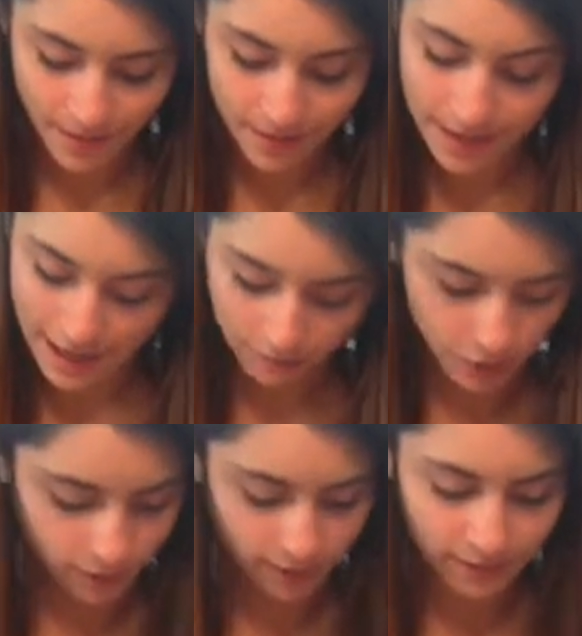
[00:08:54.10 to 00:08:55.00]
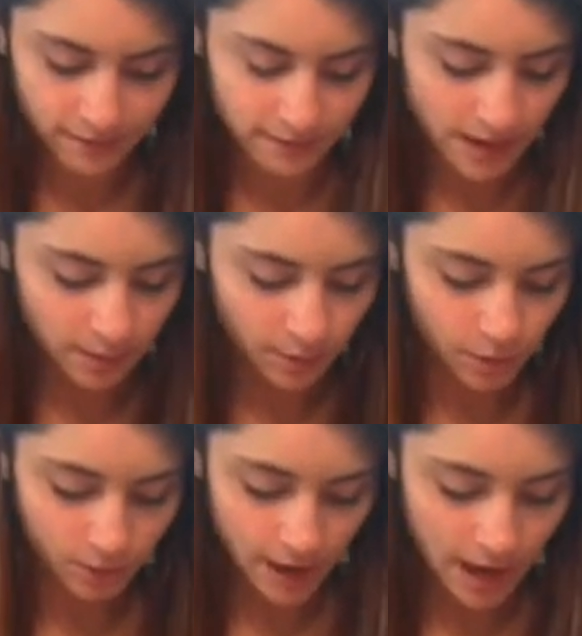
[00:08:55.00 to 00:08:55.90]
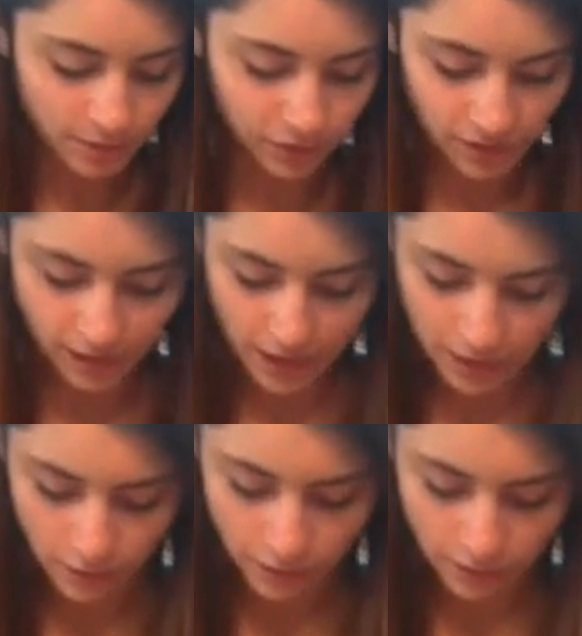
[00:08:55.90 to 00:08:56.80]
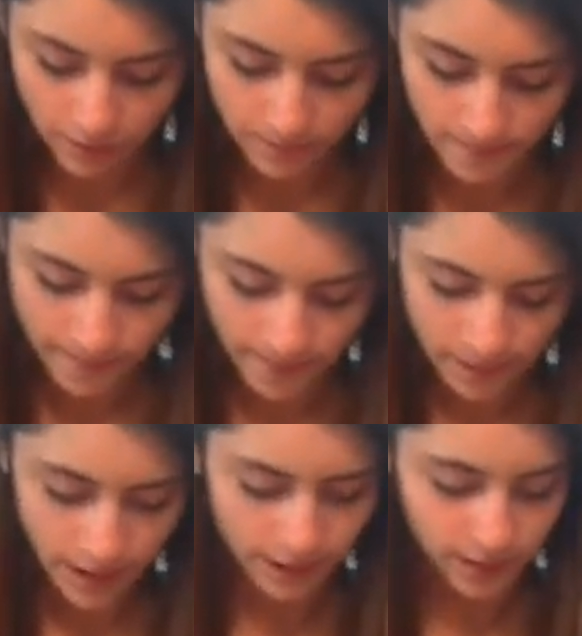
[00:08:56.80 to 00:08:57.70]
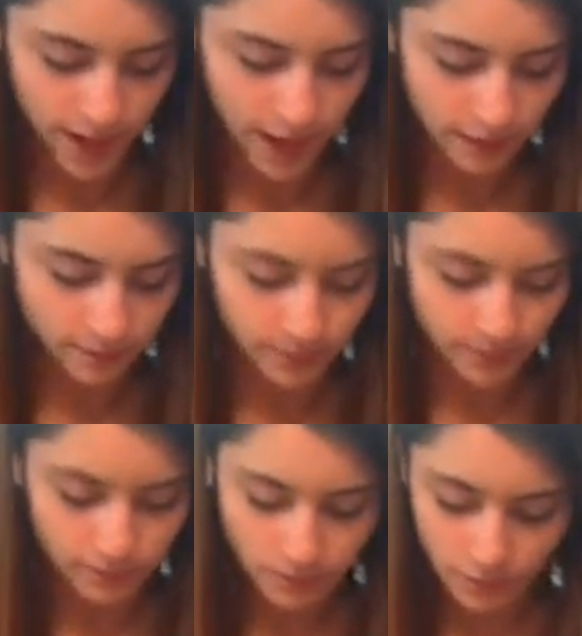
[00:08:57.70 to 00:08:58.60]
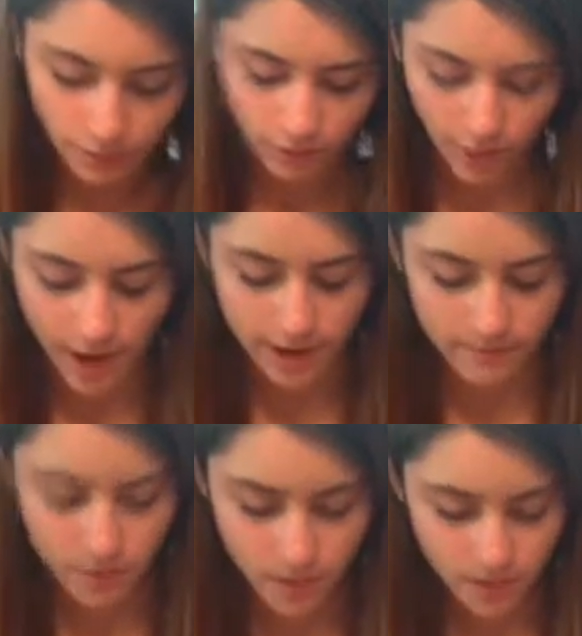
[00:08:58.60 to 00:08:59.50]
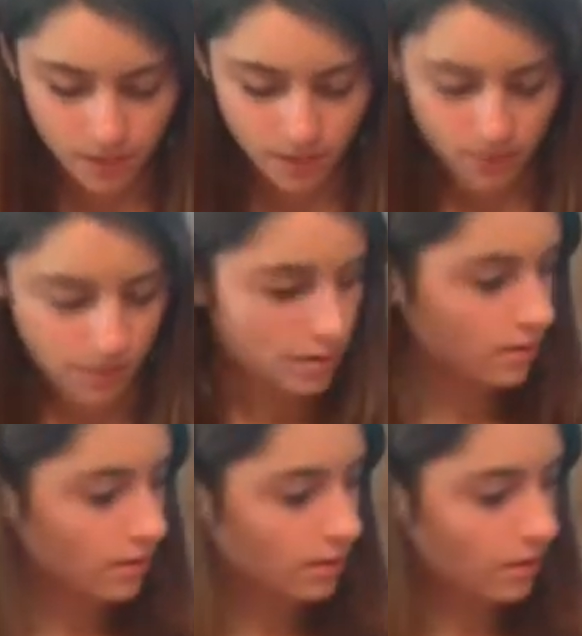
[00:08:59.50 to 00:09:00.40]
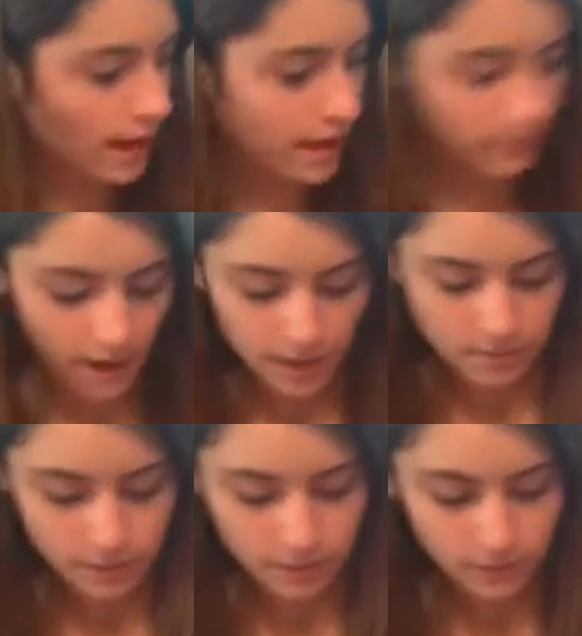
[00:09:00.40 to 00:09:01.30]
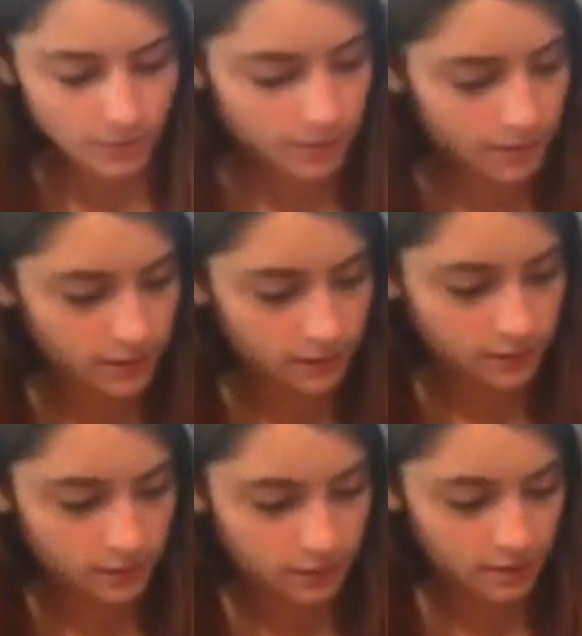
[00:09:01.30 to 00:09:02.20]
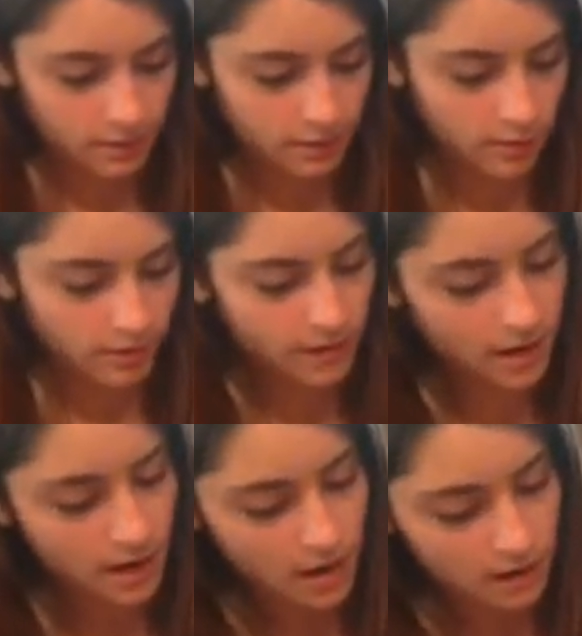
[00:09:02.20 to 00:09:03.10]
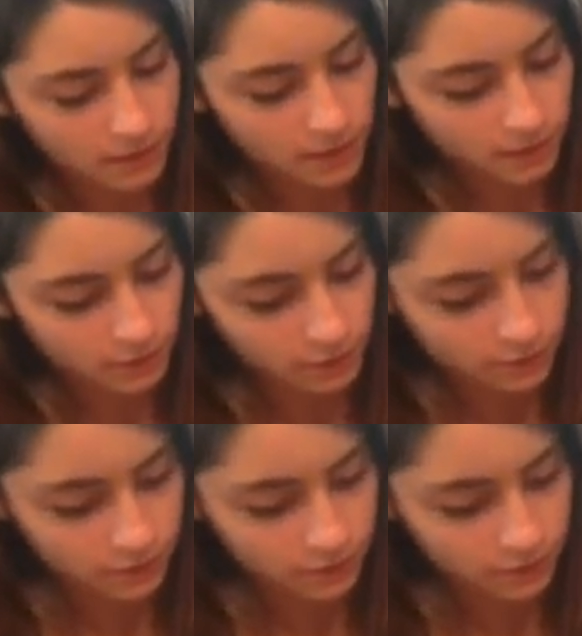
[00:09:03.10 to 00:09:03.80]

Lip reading: Again, using the same purple cabbage indicator as I have been the whole time. And I'm going to put a little bit of the orange